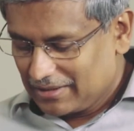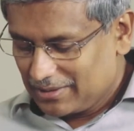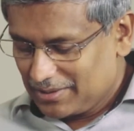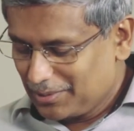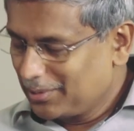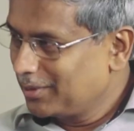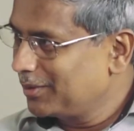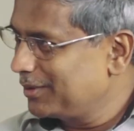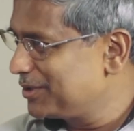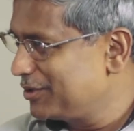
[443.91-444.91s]

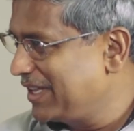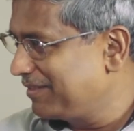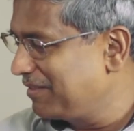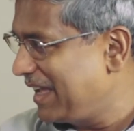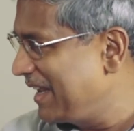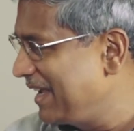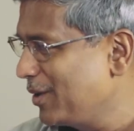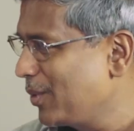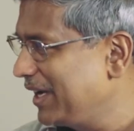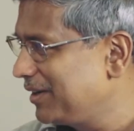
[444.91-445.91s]
So should that carry
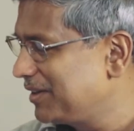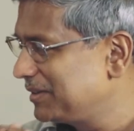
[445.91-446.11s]
any weight?